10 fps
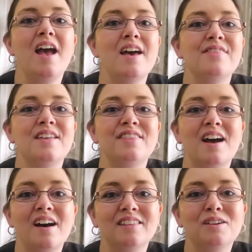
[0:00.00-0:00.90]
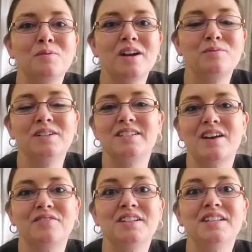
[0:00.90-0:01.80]
And then the other one we're
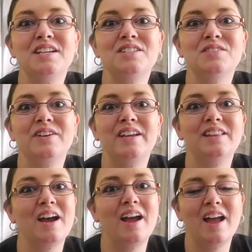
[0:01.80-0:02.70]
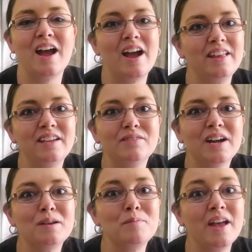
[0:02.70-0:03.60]
definitely doing that I highly
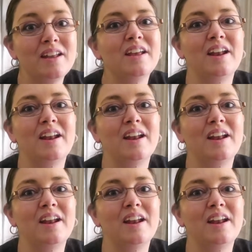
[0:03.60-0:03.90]
recommend,